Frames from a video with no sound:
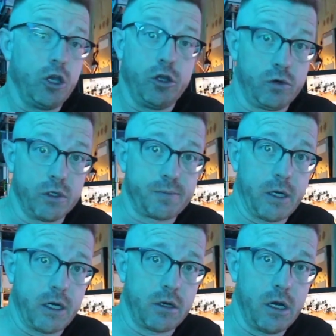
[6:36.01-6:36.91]
You can
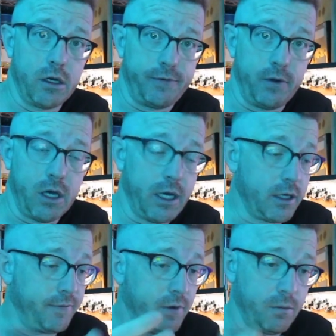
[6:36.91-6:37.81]
spread it around if you
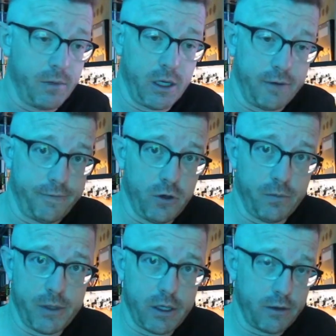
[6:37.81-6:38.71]
like. If it'll make you
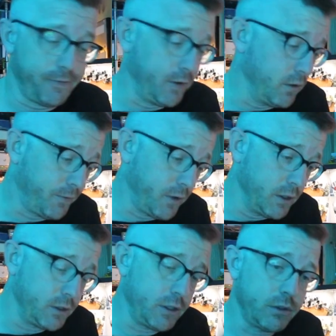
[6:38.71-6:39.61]
feel better, feel free
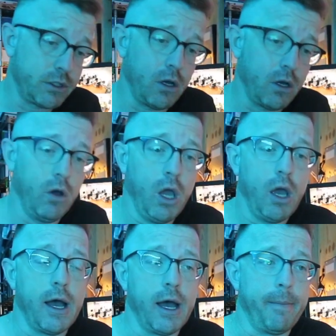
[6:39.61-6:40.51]
to do so.
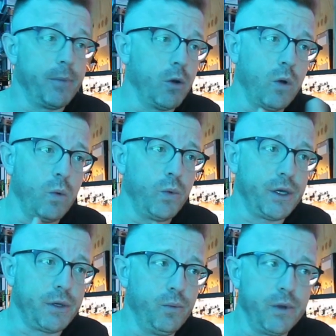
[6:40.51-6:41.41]
But what
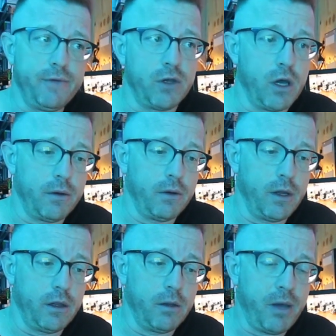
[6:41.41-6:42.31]
we've
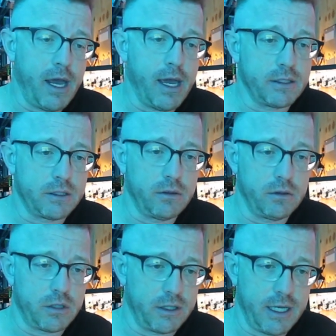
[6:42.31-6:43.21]
done in the past
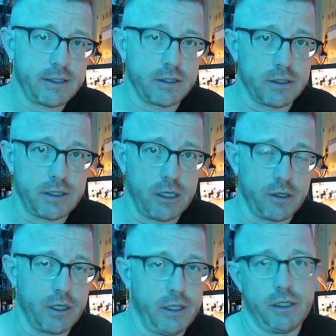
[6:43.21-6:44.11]
to test this
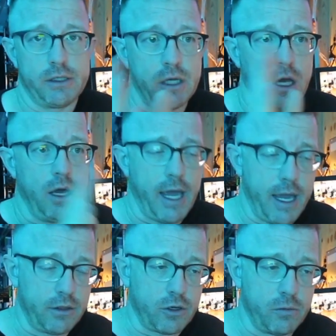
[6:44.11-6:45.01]
theory is
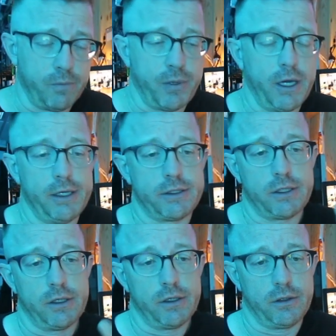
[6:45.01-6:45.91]
add thermal
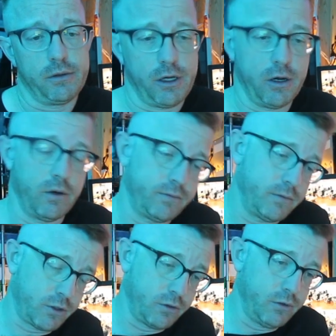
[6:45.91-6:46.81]
paste, you know,
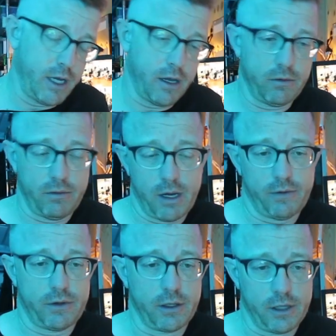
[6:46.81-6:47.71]
screw down
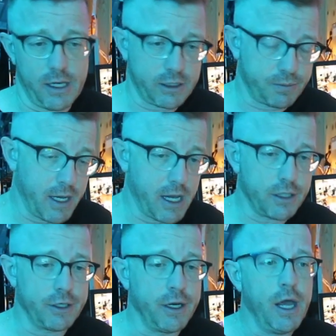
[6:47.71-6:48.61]
everything in the X
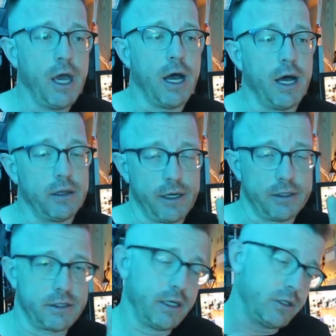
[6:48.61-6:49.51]
pattern, let
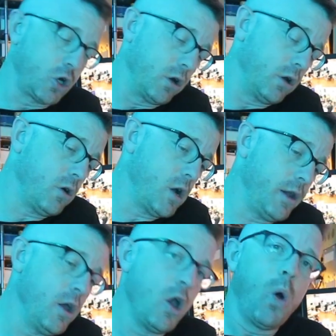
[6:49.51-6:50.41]
it sit, turn it
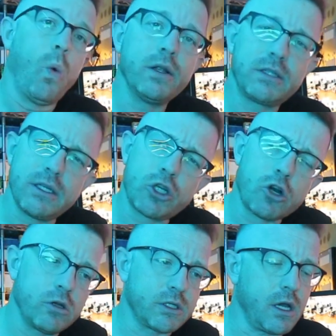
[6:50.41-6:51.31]
on. Once it
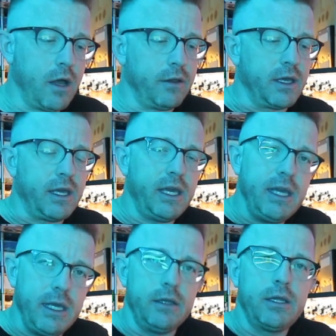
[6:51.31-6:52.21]
turns on, the
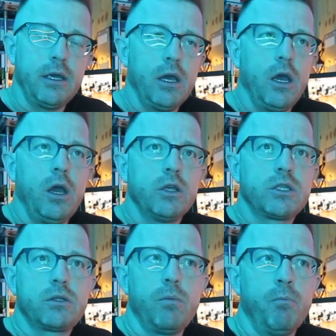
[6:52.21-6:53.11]
heat
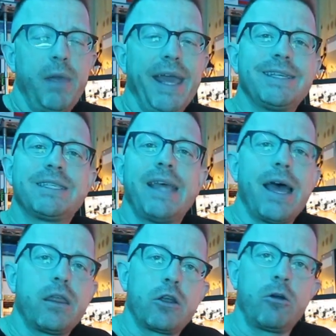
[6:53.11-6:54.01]
makes
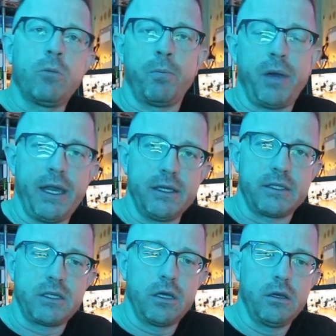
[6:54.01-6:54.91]
that thermal
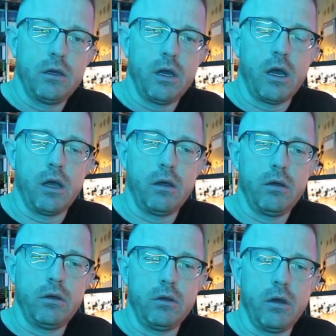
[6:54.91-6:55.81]
paste
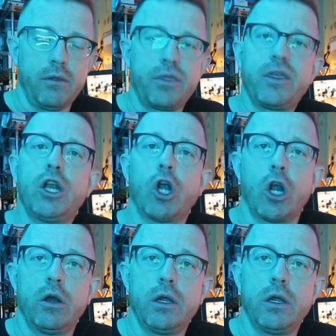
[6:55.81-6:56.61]
thinner.